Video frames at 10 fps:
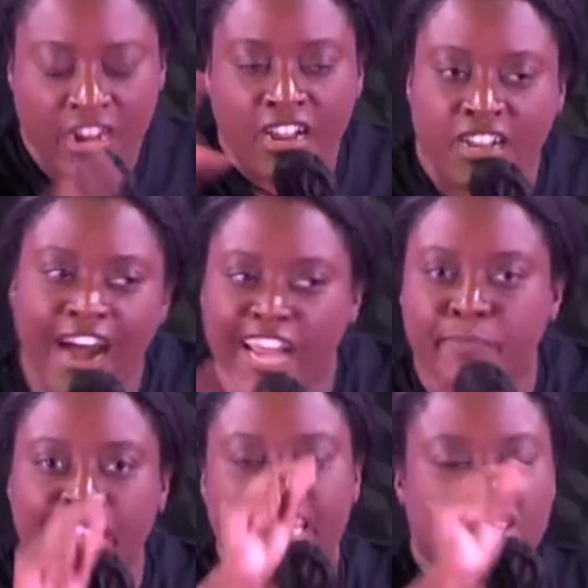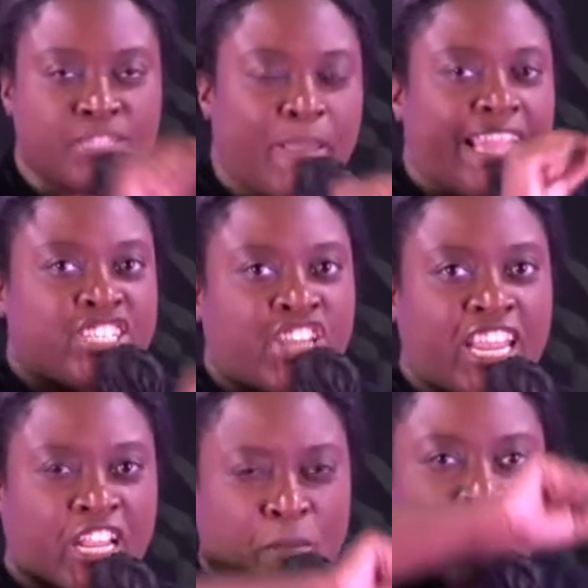God made
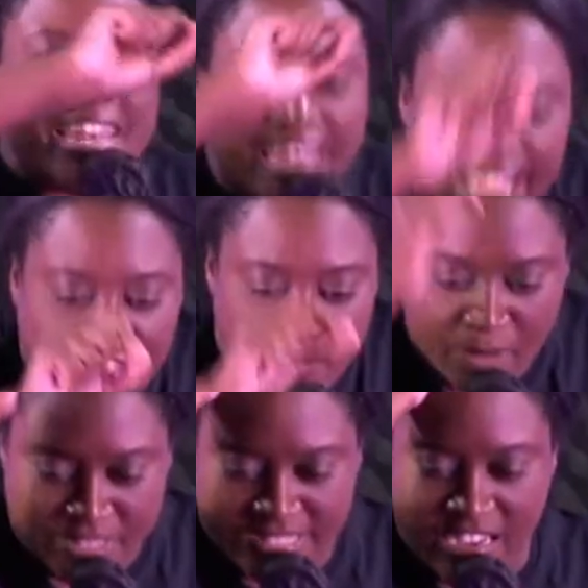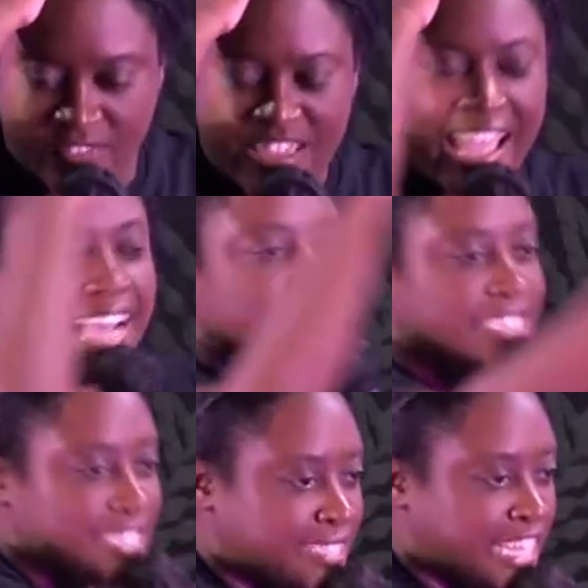Jacob name himself as a
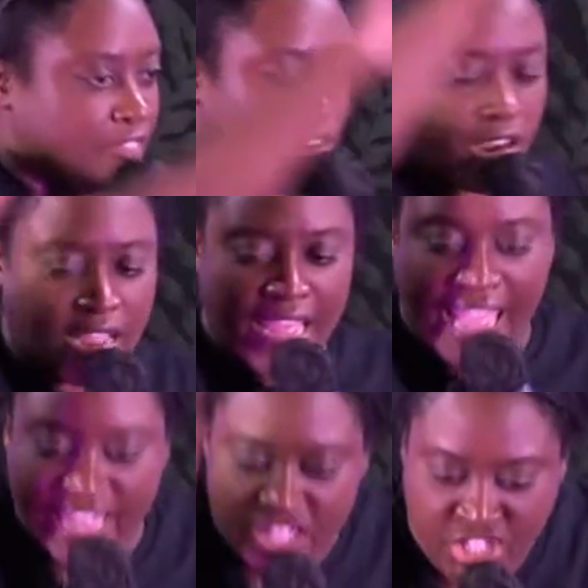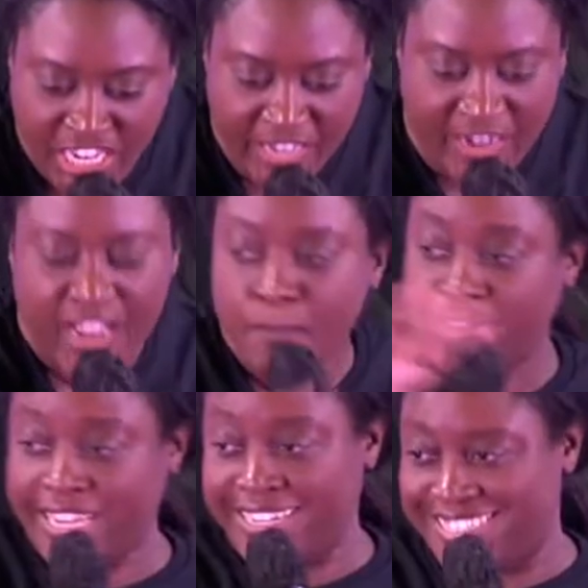deceiver and a cheater, but
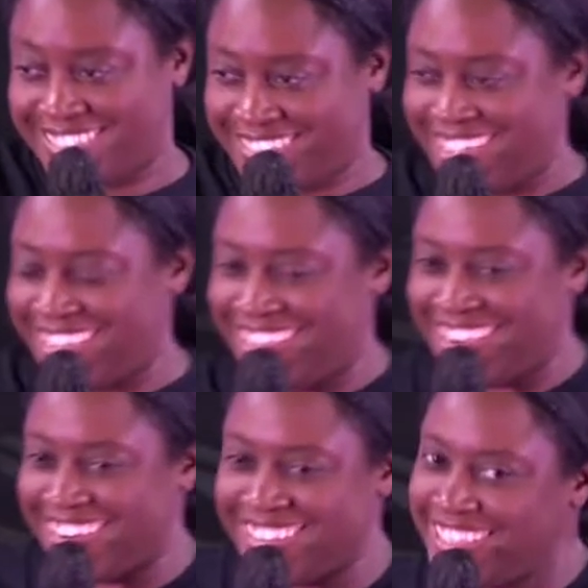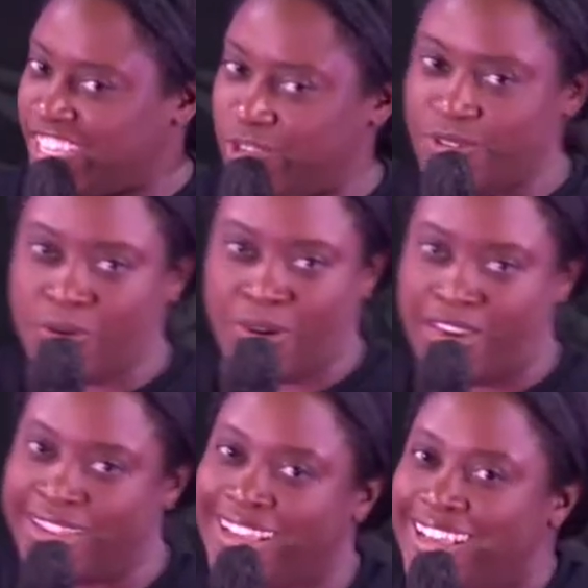he doesn't stay there. Thank you, Lord.
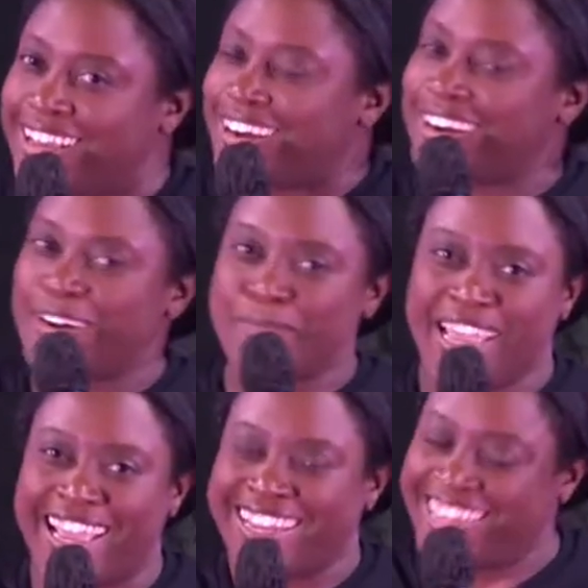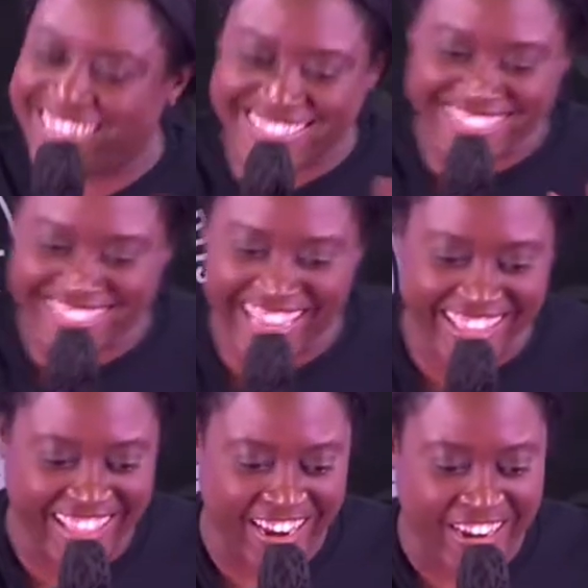Oh, man, he doesn't stay
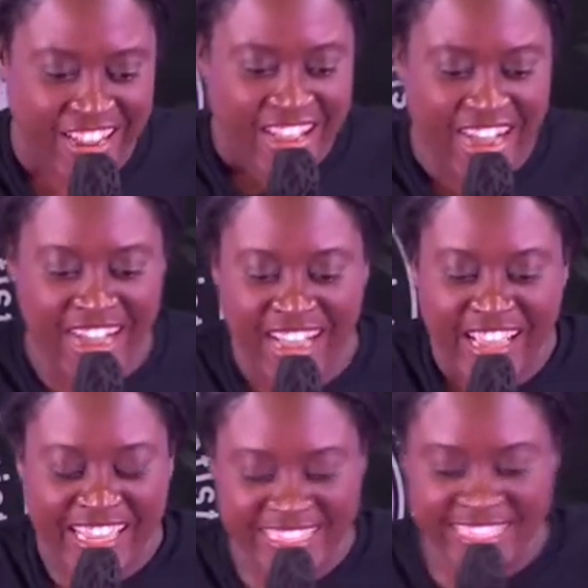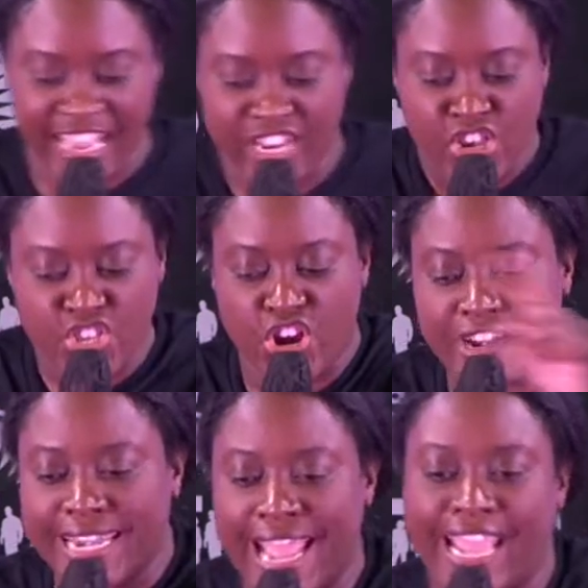there. He said, your
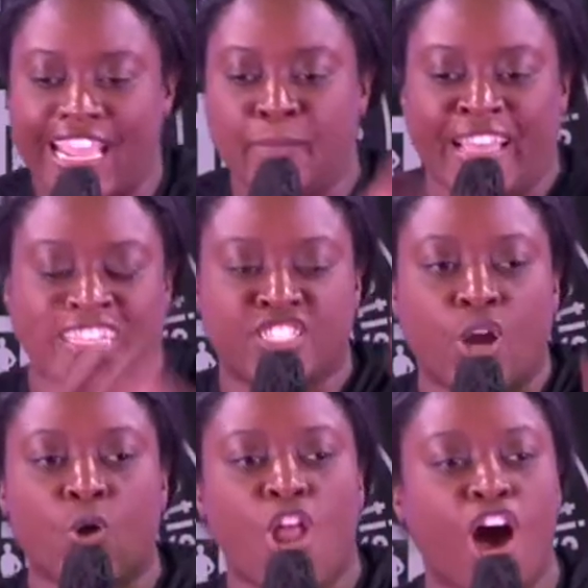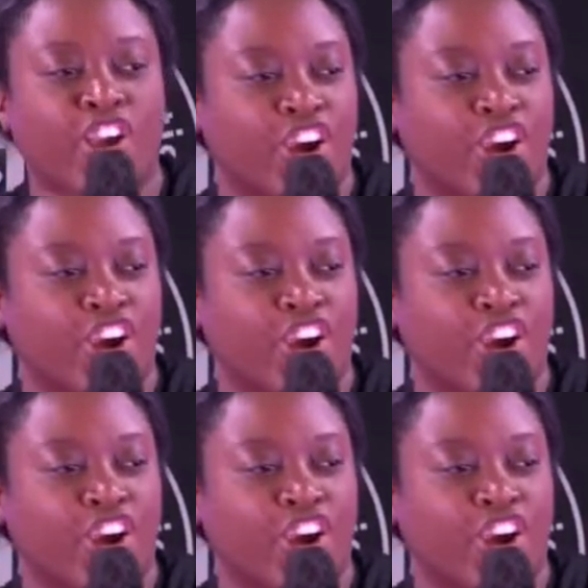name is no longer